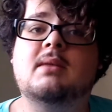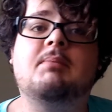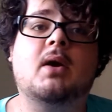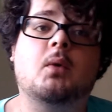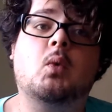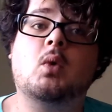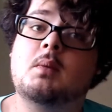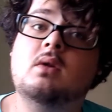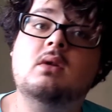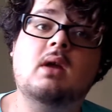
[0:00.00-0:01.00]
in
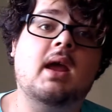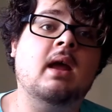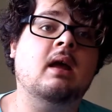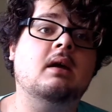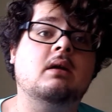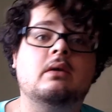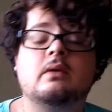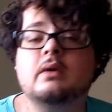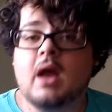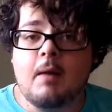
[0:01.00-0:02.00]
paranormal,
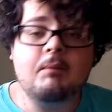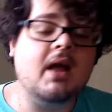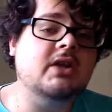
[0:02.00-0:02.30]
and yeah,